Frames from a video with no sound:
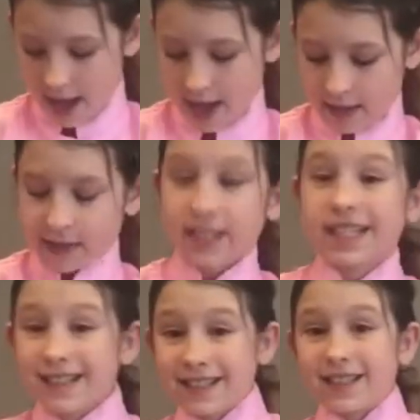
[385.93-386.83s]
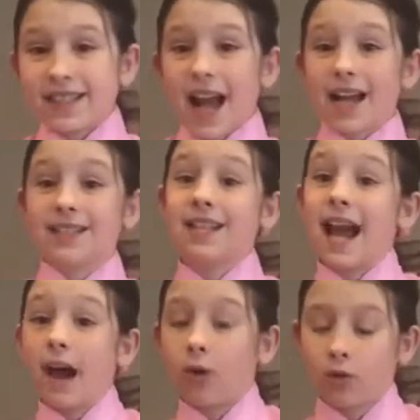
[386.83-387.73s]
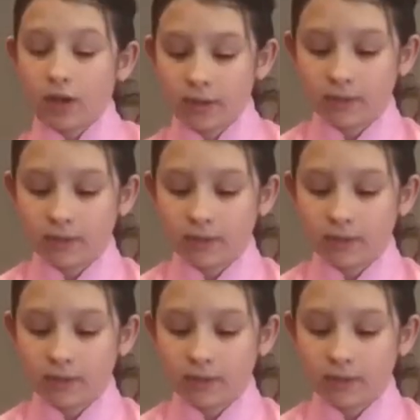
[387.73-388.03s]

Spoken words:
And the seasoned side down.